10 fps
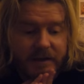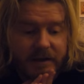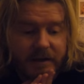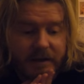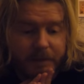
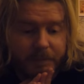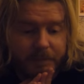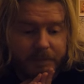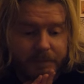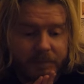Um,
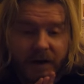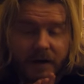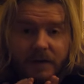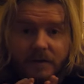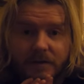
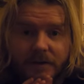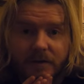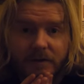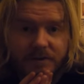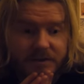better, you know,
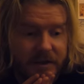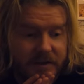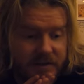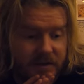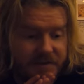because she
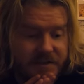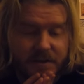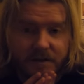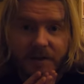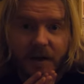has
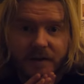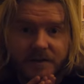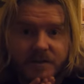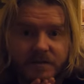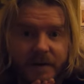obviously the knowledge of